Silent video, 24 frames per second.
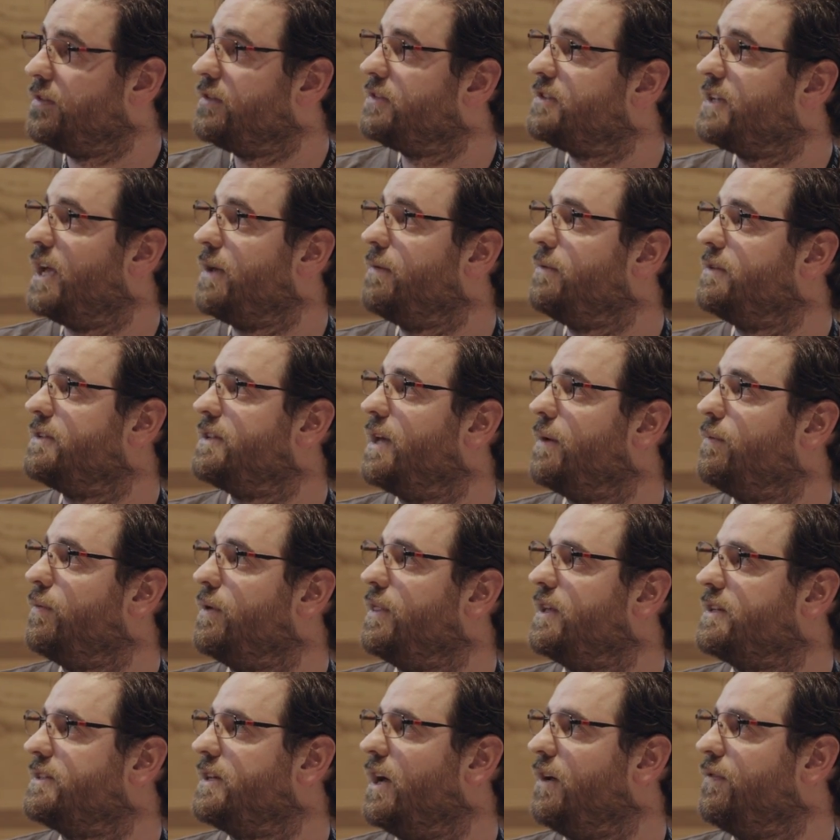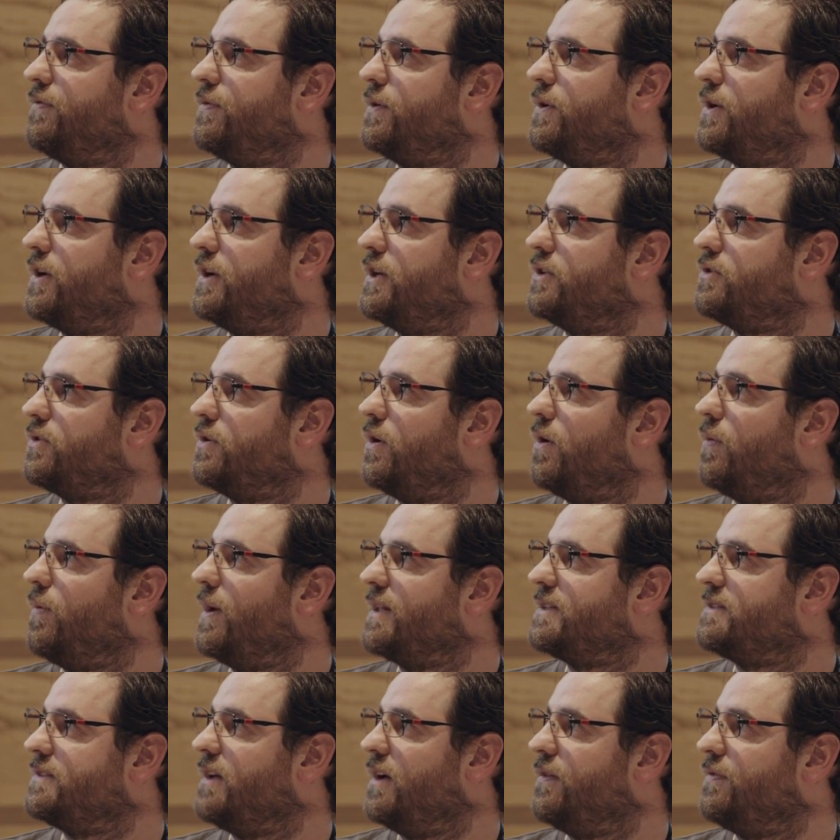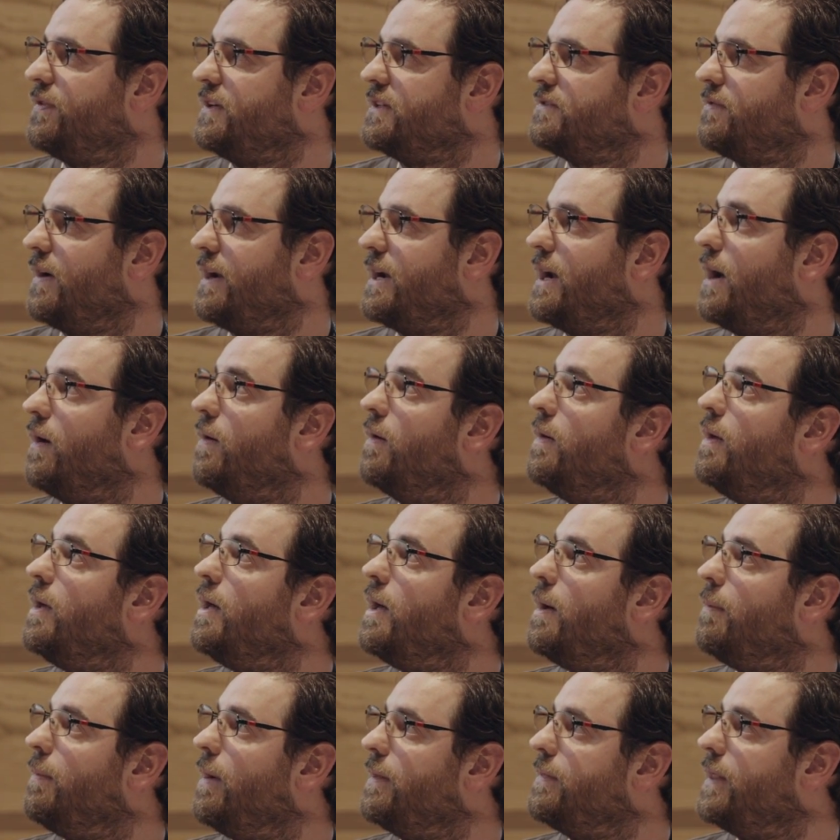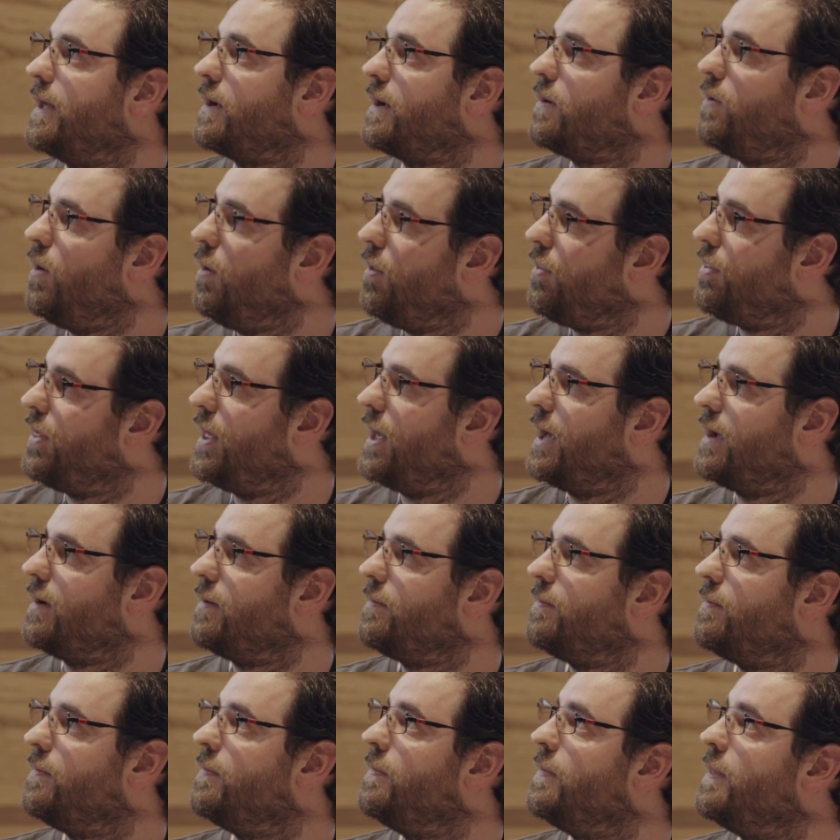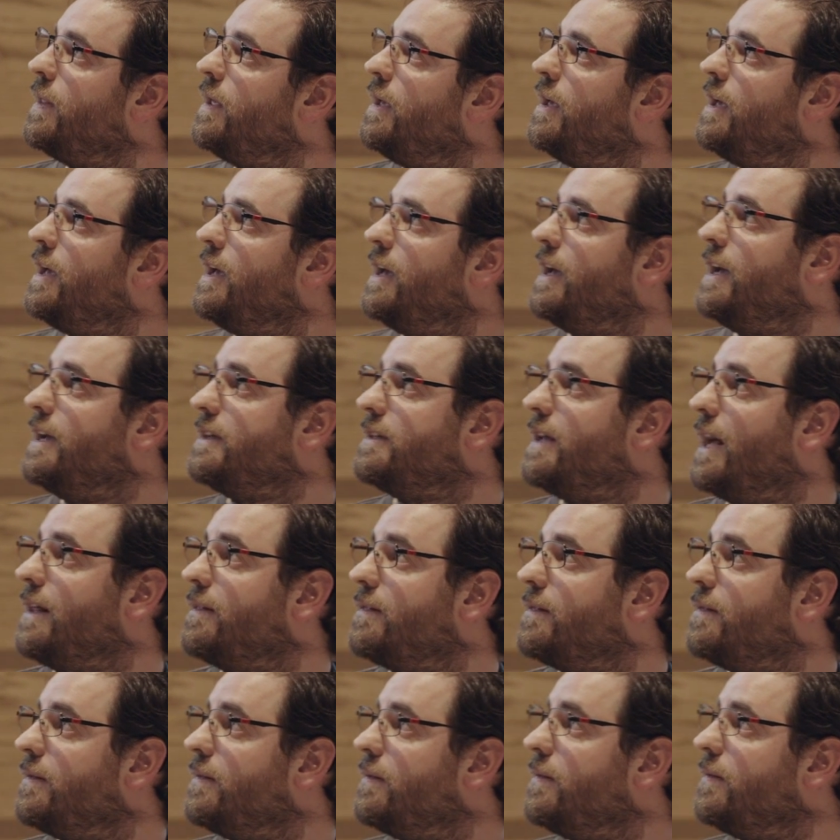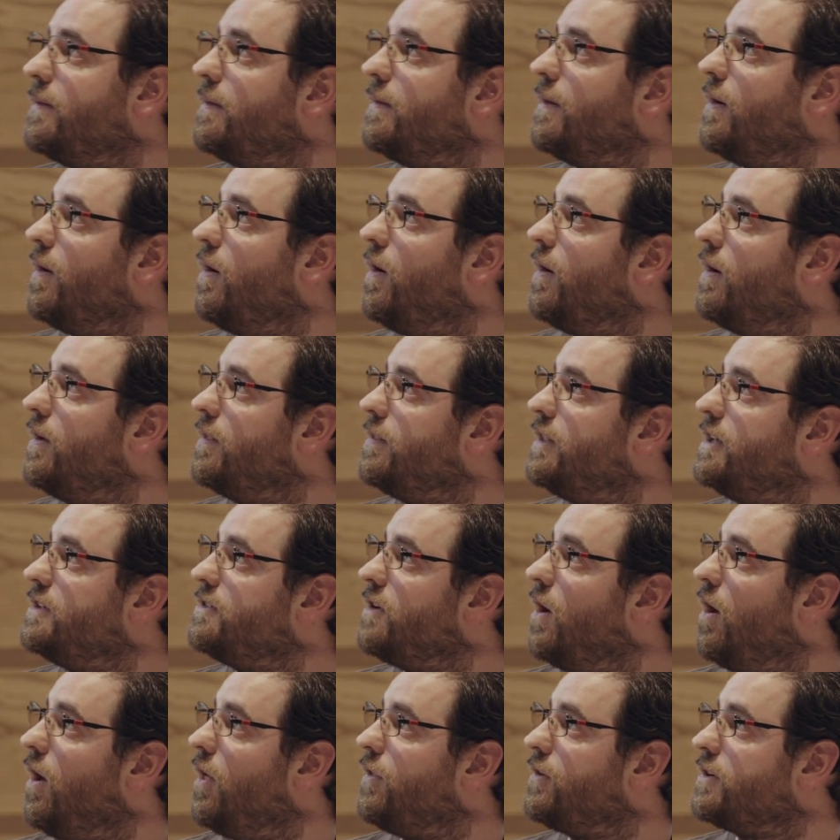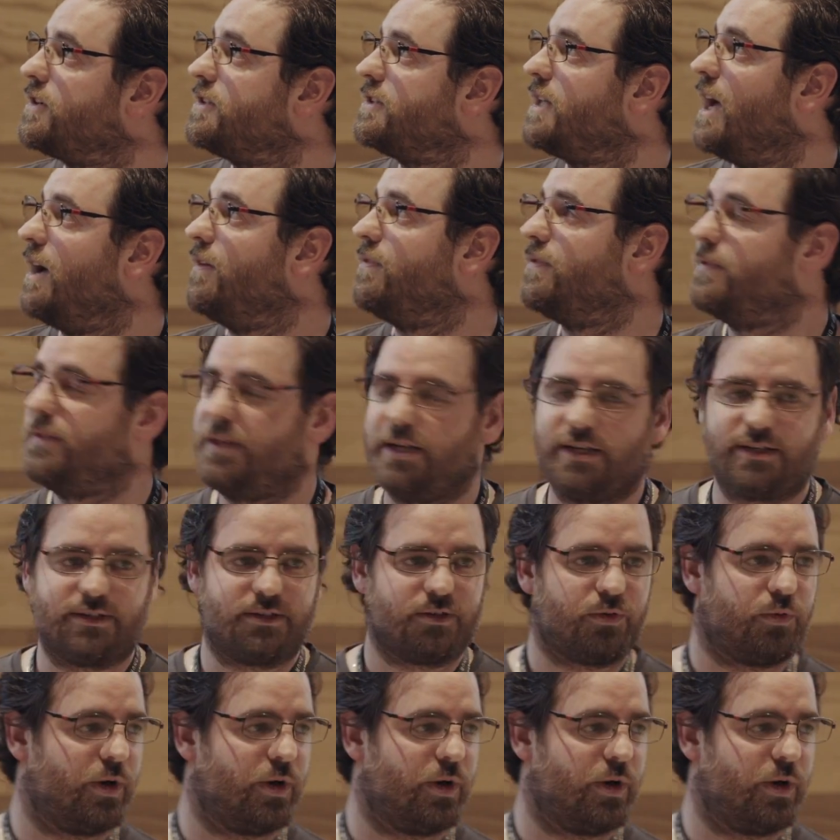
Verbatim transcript: The same, same with the self, you don't need to know what self is right now. But the cool thing is that this other stuff, this